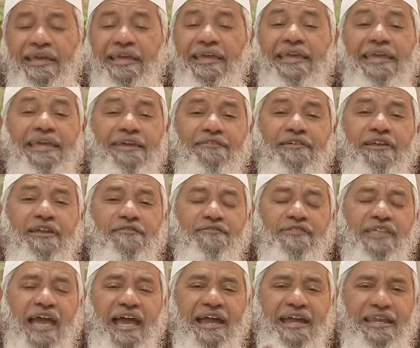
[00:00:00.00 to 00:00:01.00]
Even if
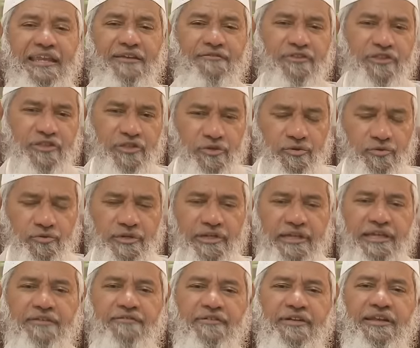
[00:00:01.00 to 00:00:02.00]
they're angry with you,
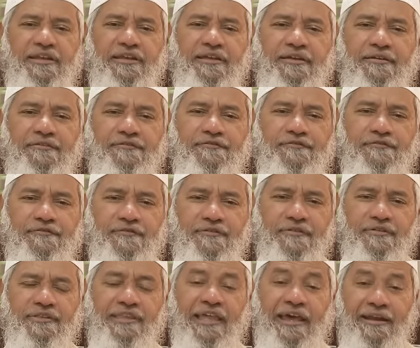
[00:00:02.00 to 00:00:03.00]
even if
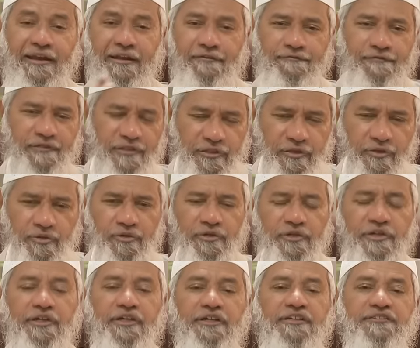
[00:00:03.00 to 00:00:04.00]
they're rough with
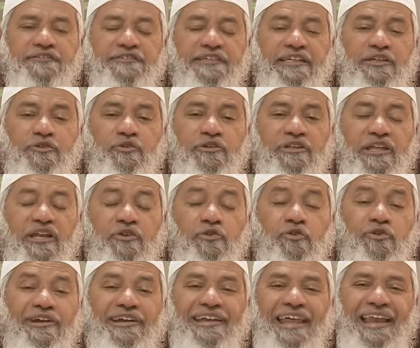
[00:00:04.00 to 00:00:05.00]
you, see to it that you
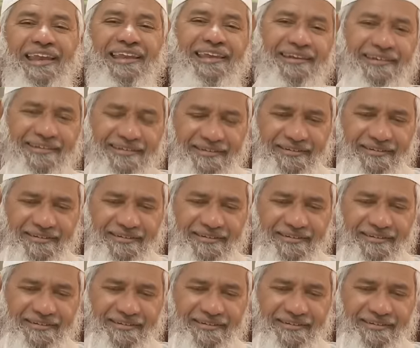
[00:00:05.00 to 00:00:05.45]
don't retaliate.